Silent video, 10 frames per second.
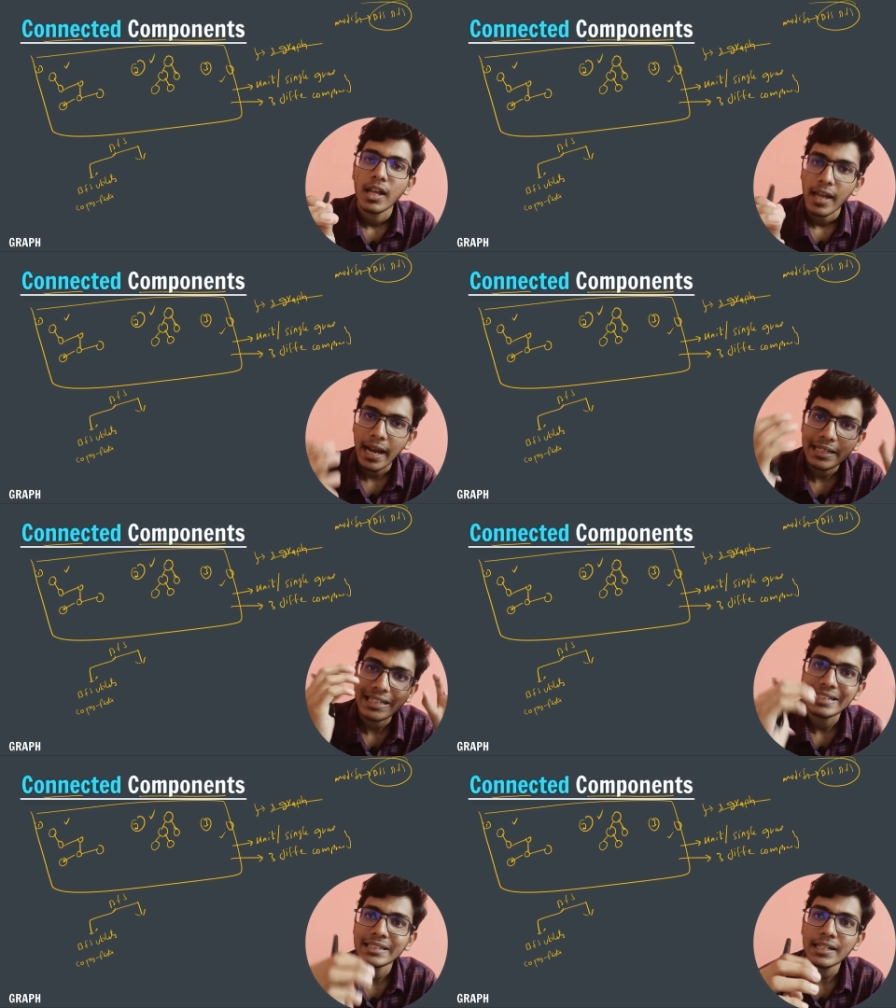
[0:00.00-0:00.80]
and
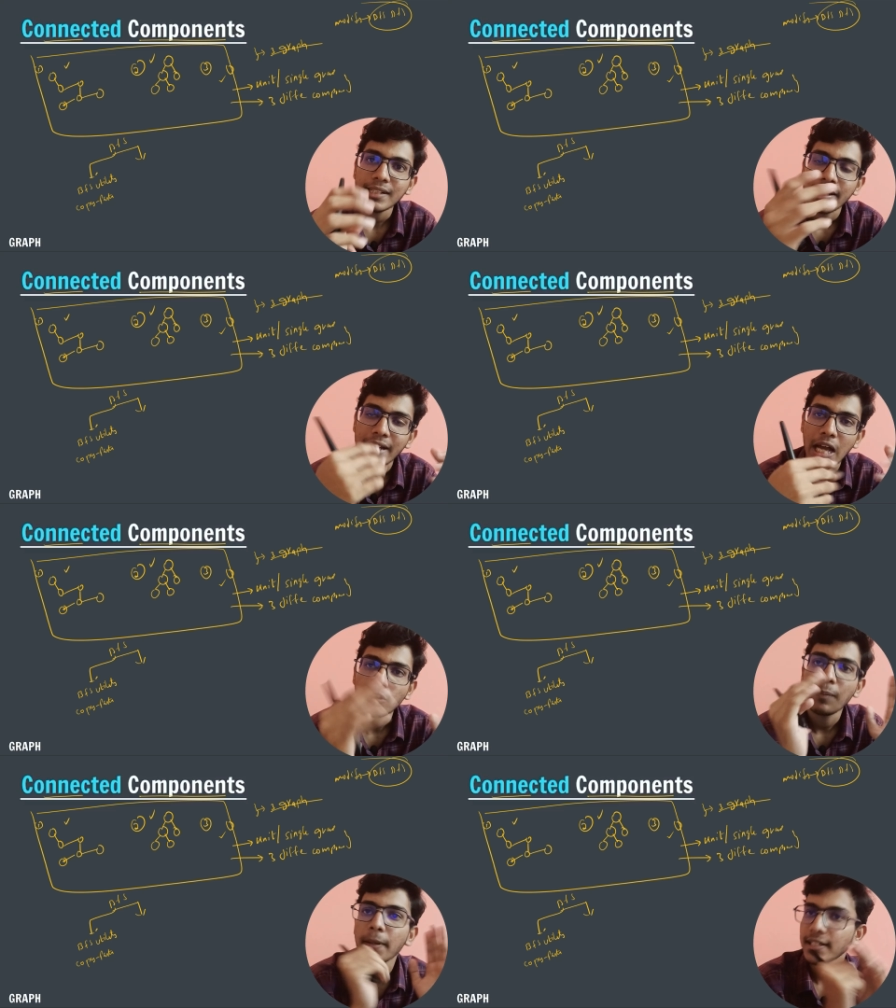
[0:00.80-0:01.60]
in that I
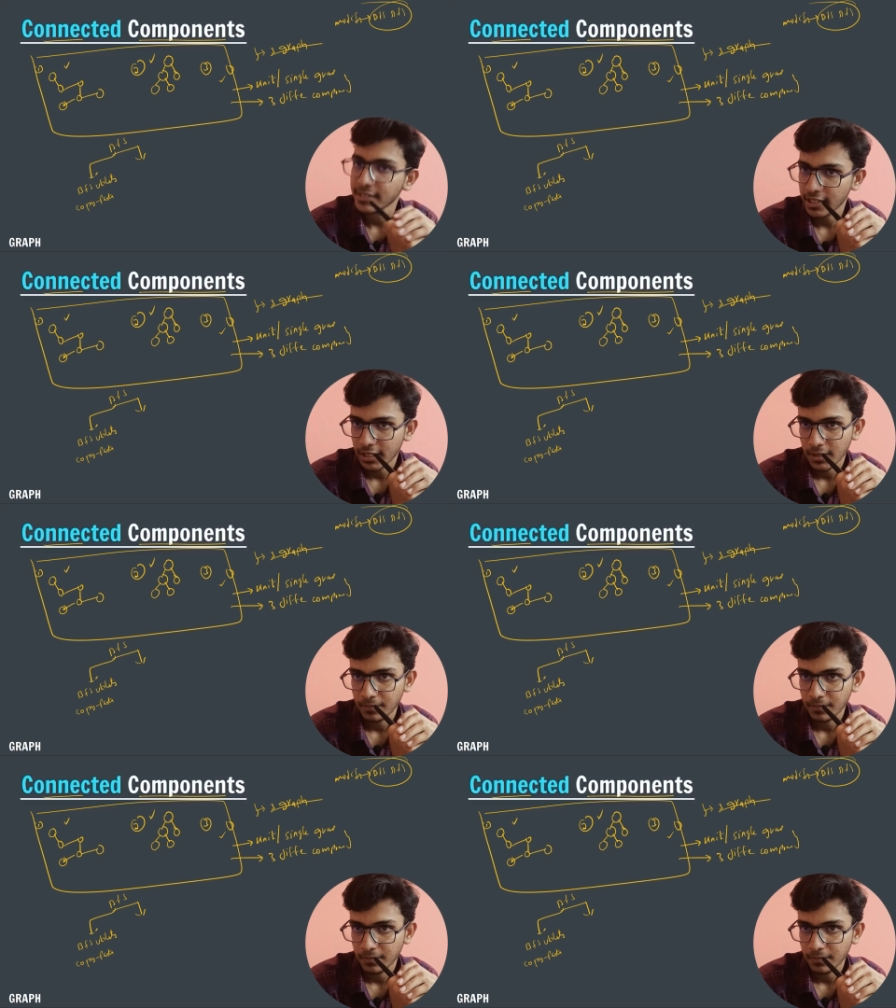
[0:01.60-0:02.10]
will paste it,